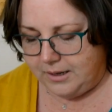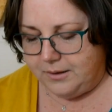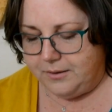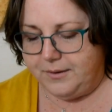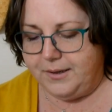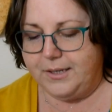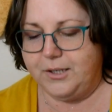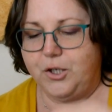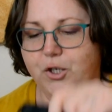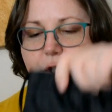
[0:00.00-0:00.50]

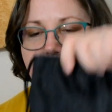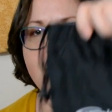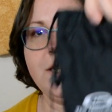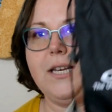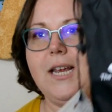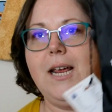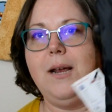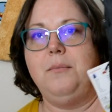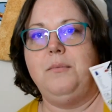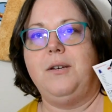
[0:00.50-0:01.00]
This just
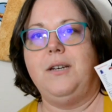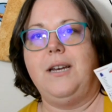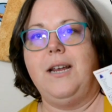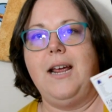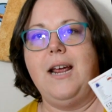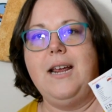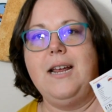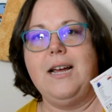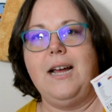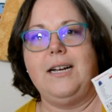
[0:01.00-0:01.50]
came
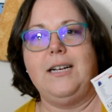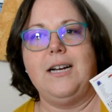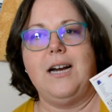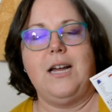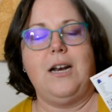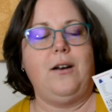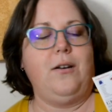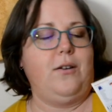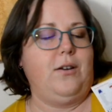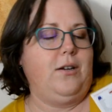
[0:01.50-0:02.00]
today. I
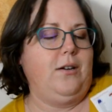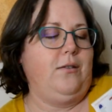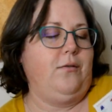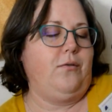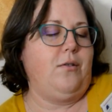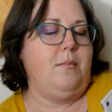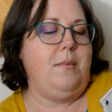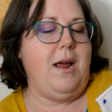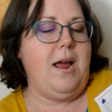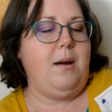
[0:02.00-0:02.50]
got it
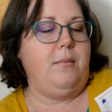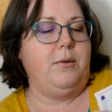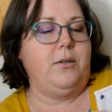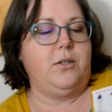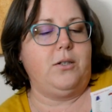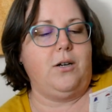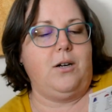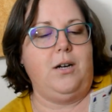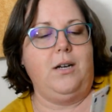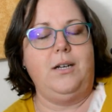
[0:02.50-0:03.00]
from
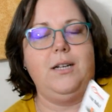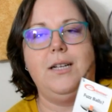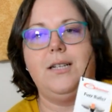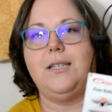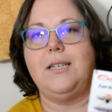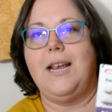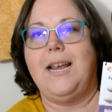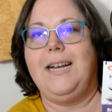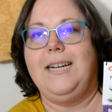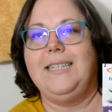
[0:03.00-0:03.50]
Amazon.
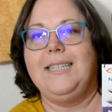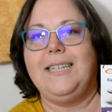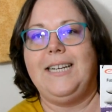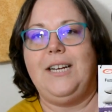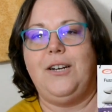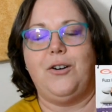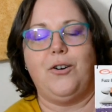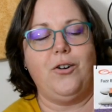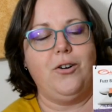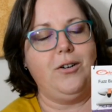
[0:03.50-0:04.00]
It's a
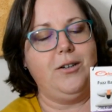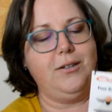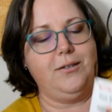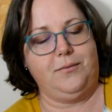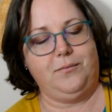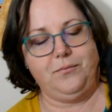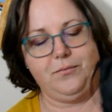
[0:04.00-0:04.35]
gleaner.